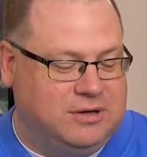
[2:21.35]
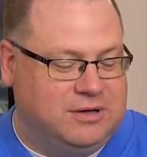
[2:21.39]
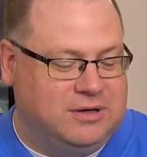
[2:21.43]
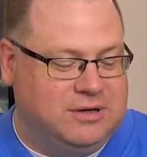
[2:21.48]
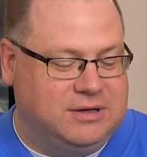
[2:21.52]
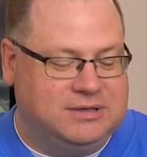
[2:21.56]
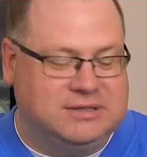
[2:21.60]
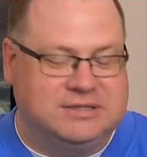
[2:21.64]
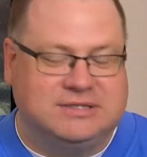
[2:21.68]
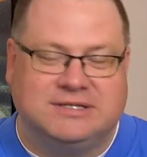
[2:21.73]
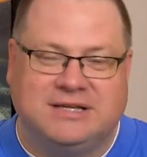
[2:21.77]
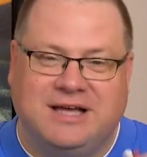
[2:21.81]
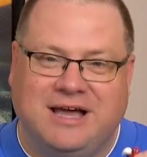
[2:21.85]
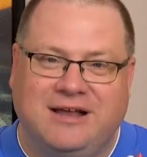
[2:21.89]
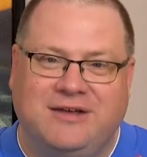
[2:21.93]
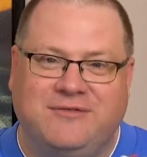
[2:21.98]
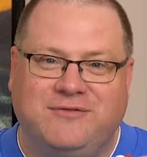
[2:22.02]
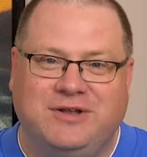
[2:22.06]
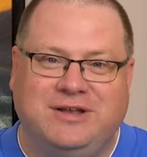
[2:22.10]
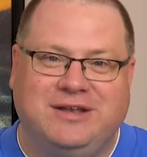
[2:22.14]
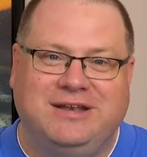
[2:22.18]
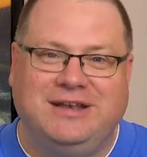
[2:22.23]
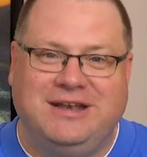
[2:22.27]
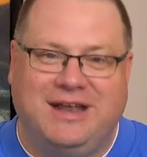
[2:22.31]
It's kind of
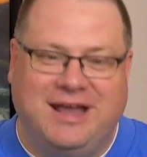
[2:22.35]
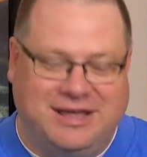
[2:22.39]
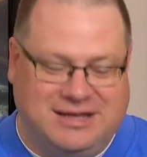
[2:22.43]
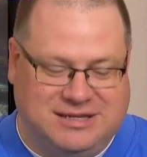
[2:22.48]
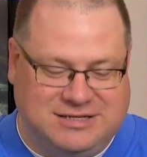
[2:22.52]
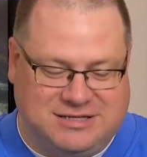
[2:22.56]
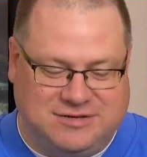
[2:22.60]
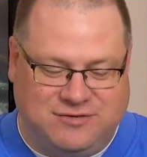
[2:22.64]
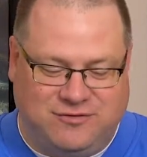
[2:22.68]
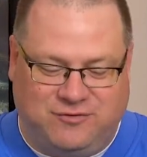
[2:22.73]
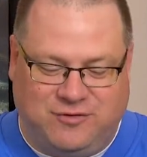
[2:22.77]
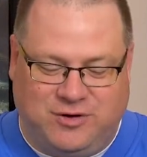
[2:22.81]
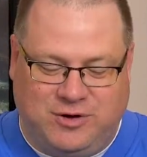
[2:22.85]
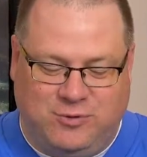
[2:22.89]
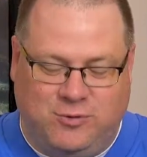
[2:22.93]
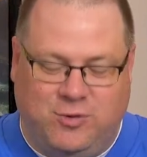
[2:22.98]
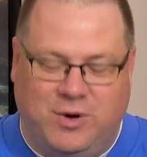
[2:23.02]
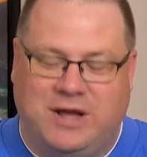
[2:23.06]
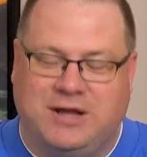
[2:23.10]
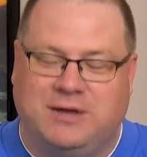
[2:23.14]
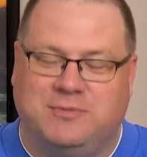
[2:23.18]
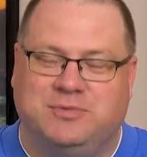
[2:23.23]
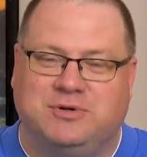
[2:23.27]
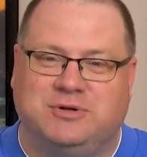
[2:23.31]
a nice, fun
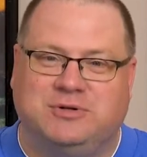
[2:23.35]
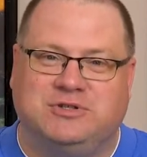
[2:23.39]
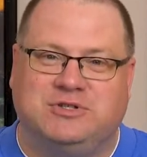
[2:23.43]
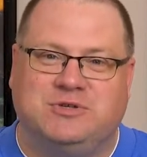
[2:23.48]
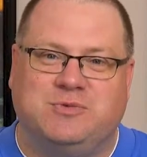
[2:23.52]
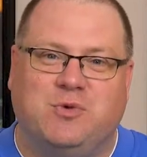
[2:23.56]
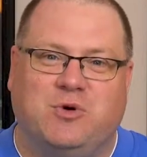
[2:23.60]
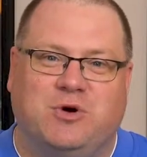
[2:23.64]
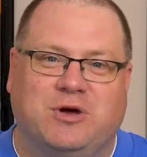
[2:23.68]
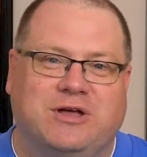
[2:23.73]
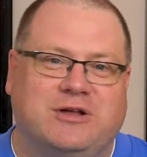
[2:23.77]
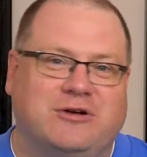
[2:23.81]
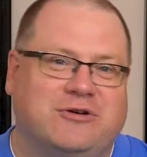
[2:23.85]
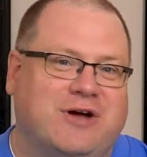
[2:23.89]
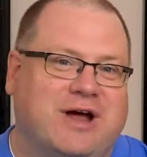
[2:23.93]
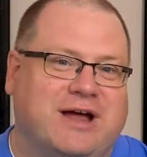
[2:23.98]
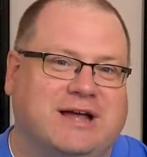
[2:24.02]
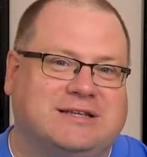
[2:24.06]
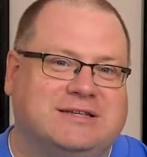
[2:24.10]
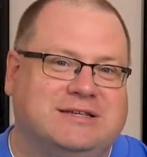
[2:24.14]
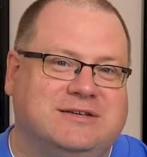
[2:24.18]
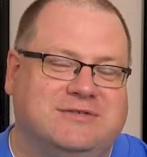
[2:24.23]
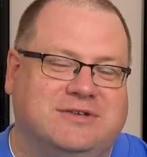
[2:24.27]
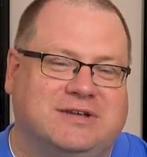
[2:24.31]
way to build some more
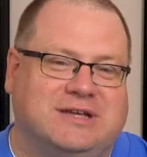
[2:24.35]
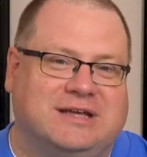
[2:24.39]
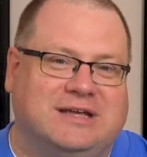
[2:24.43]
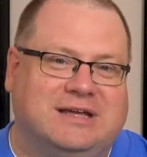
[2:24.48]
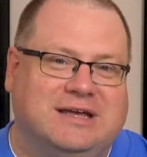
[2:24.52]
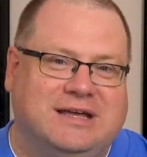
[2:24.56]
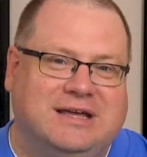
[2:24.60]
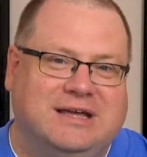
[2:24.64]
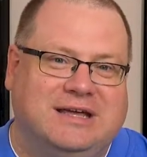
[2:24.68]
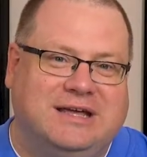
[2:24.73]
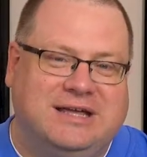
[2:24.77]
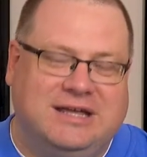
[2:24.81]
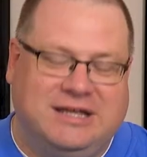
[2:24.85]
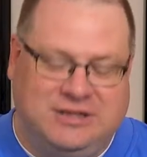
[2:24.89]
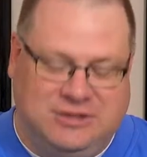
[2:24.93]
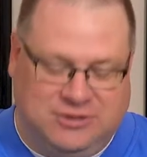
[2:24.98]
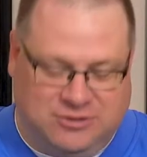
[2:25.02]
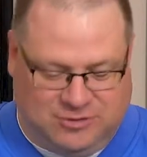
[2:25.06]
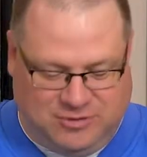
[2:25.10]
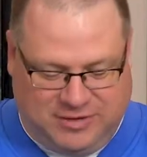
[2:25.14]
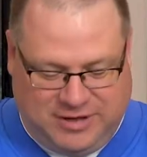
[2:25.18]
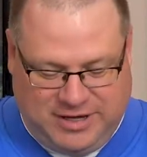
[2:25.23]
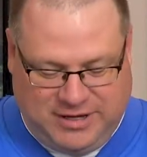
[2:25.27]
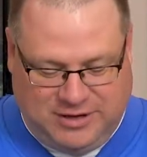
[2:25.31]
interactivity in
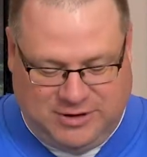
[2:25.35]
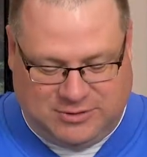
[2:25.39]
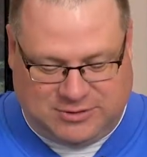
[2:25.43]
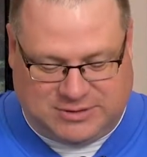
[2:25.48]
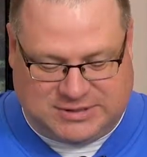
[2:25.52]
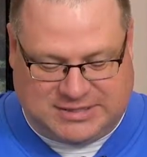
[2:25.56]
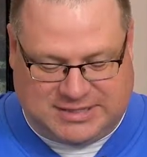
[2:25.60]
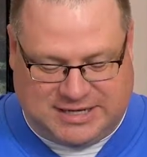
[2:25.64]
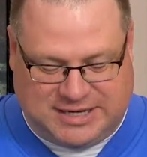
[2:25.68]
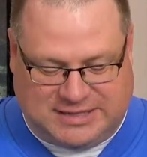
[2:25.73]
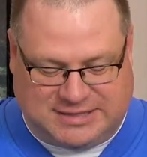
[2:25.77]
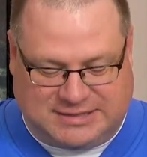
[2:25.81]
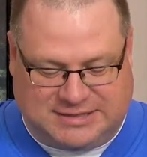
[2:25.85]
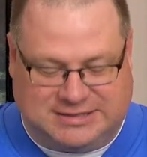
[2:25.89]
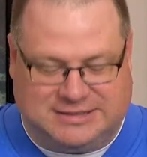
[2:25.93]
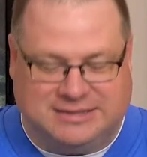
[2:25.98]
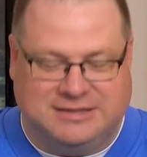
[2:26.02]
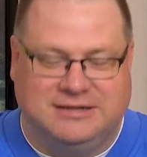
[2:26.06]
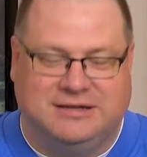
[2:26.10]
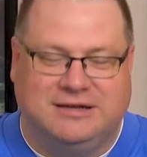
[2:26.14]
your LEGO sets